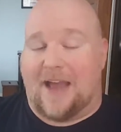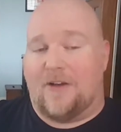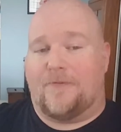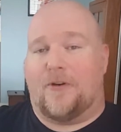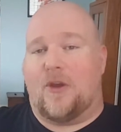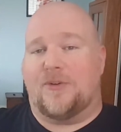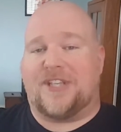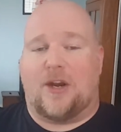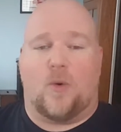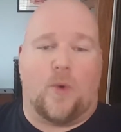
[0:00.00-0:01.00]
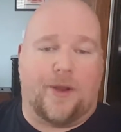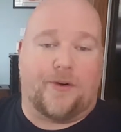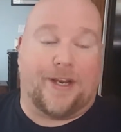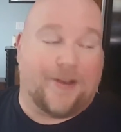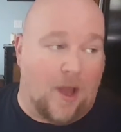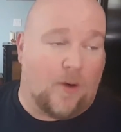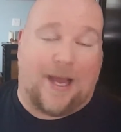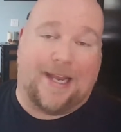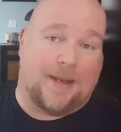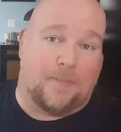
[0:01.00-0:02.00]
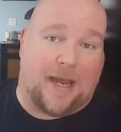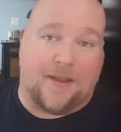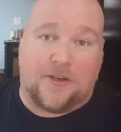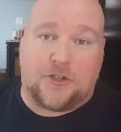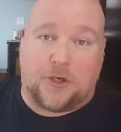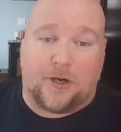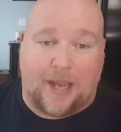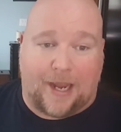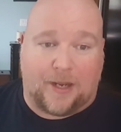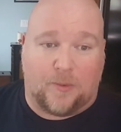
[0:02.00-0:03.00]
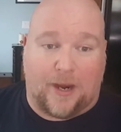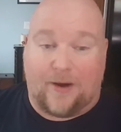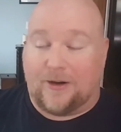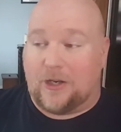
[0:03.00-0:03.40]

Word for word: Now, for those that are wondering, no, I didn't buy this shirt anywhere,